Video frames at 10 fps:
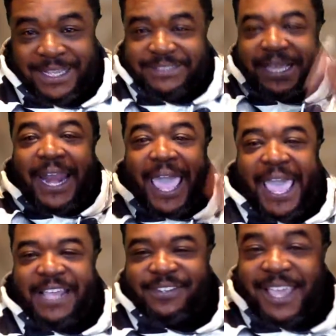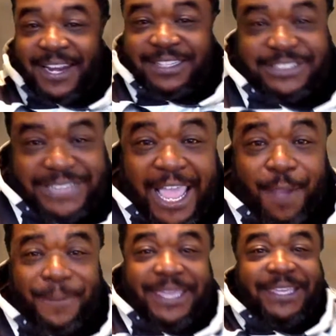He said, ask and it
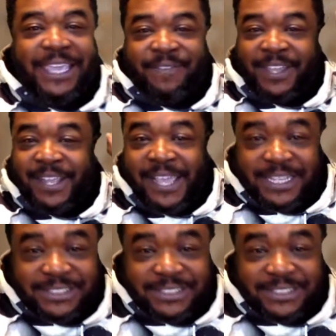shall be given.